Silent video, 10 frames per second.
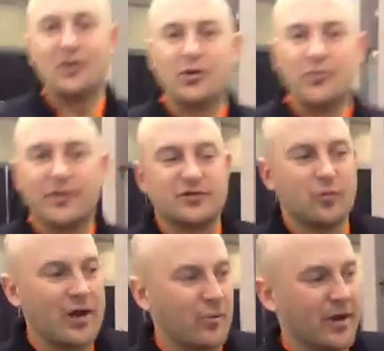and we didn't
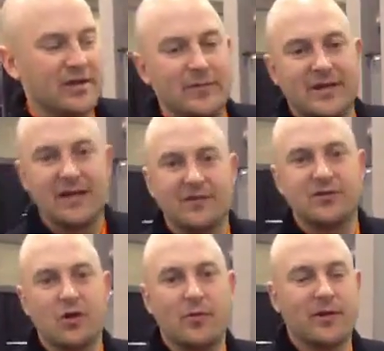do this right away at the
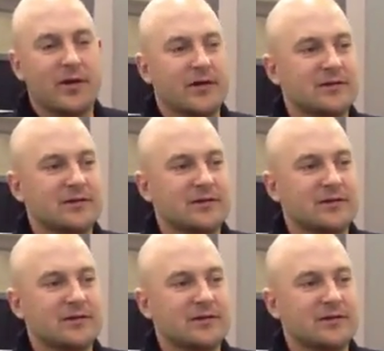beginning of the show